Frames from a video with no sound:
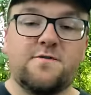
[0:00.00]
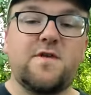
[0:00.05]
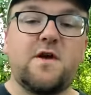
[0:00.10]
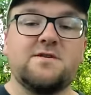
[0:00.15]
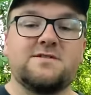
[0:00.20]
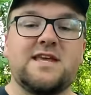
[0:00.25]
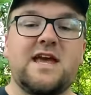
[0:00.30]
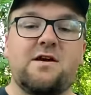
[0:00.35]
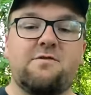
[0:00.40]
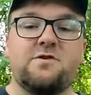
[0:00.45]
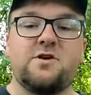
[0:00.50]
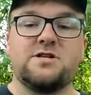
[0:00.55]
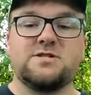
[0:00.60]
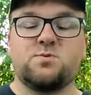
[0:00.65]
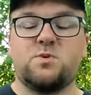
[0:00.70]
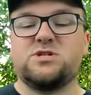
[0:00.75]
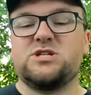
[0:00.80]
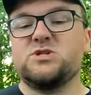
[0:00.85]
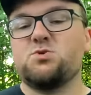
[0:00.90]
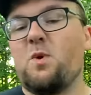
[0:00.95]
of those areas
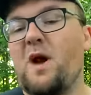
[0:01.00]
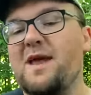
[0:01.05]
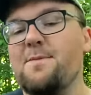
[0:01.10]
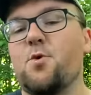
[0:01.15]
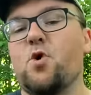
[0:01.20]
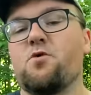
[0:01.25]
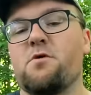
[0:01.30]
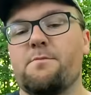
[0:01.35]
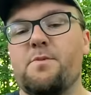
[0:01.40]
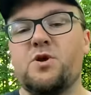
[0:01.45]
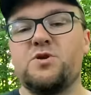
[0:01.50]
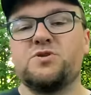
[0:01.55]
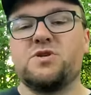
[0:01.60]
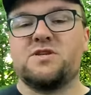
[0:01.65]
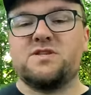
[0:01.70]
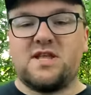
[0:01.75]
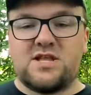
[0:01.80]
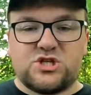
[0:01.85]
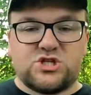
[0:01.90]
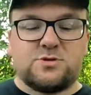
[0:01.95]
which is way more
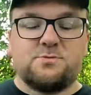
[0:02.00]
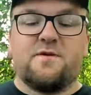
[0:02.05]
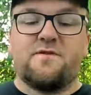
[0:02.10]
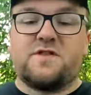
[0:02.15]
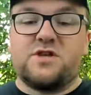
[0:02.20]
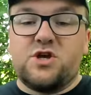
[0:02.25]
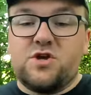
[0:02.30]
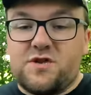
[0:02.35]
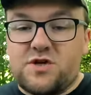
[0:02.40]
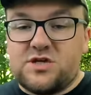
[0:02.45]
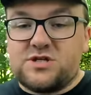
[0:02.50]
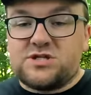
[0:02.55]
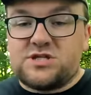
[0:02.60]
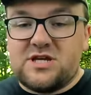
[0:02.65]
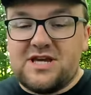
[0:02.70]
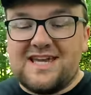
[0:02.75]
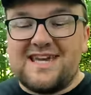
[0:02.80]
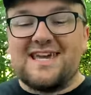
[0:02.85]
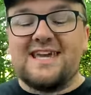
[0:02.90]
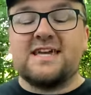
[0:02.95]
abundant than some of the others
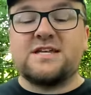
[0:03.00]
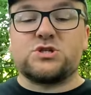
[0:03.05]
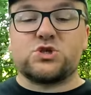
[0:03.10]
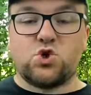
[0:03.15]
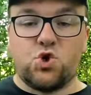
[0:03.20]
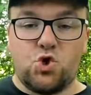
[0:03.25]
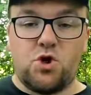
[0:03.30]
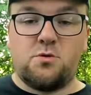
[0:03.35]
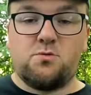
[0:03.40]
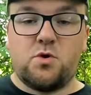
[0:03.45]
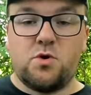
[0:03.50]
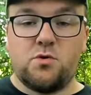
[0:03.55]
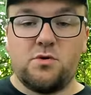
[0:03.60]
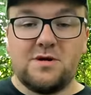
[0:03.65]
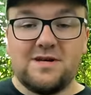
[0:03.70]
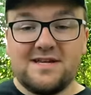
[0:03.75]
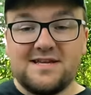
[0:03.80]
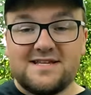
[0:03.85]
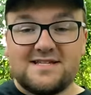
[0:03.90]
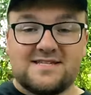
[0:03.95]
is Cornwall.
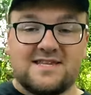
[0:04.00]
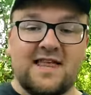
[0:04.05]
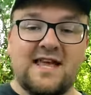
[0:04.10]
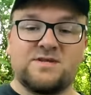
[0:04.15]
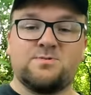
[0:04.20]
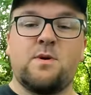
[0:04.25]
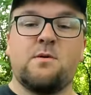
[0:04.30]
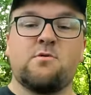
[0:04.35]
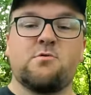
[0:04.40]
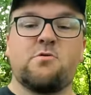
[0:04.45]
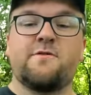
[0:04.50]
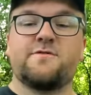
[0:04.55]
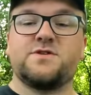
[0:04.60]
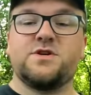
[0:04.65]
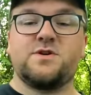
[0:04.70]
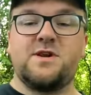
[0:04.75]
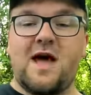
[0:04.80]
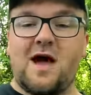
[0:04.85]
So that's where we're off to